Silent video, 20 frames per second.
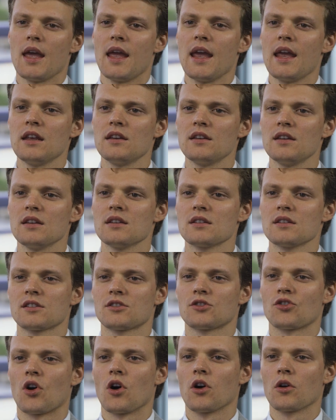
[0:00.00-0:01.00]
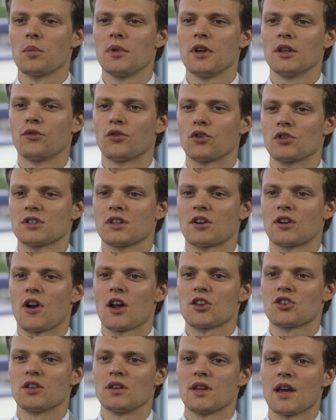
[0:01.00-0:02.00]
A&D is a strong bid for
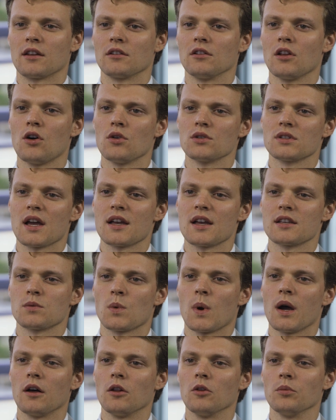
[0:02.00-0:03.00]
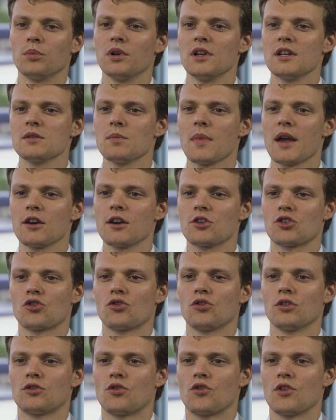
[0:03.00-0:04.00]
scratch and dent loans as well. Please make
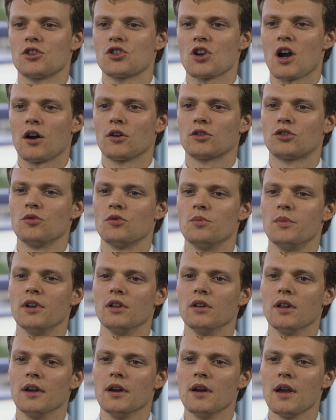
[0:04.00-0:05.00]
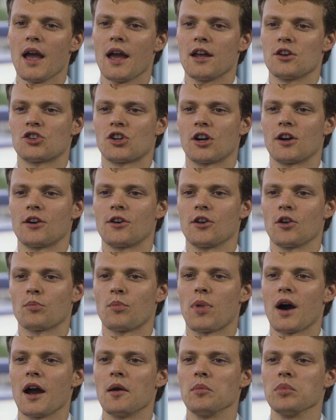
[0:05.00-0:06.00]
sure to reach out to Billy and share your
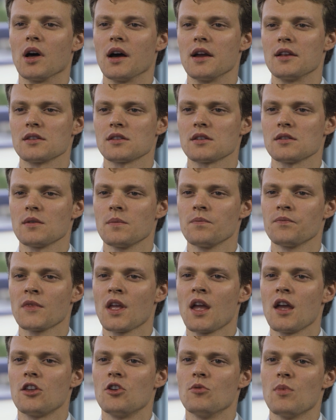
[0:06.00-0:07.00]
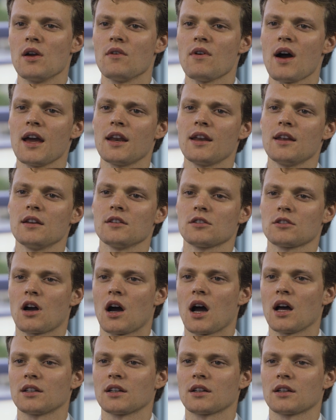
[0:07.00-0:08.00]
pipelines. You may find his
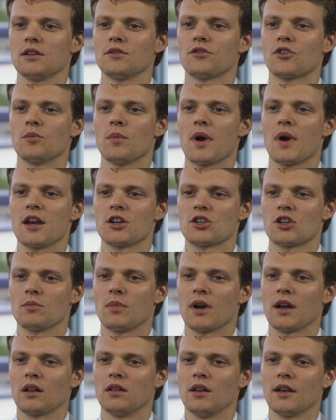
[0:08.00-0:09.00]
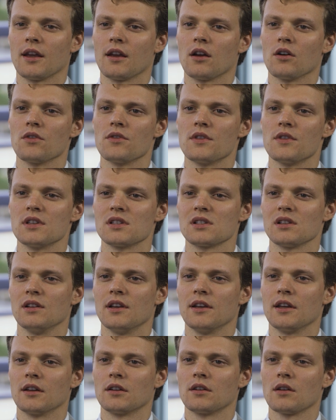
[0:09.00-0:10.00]
contact information by clicking on this
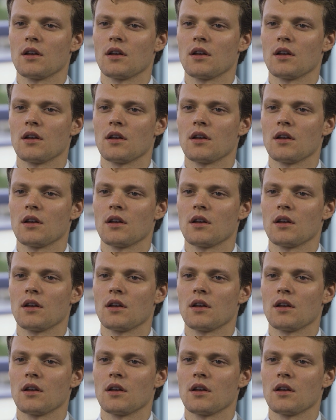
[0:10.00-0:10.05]
link